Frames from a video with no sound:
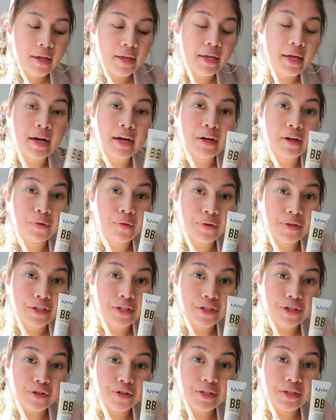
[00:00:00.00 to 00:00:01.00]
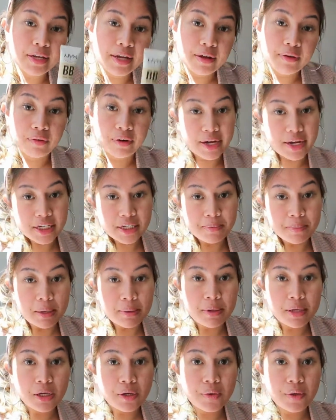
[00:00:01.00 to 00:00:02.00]
And yeah, I always use the NYX
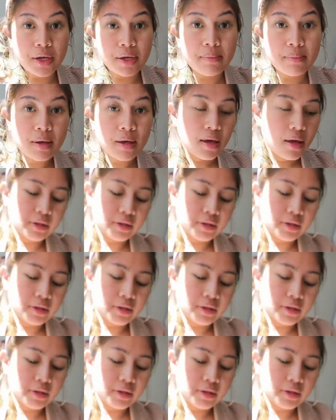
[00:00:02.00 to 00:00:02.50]
baby cream.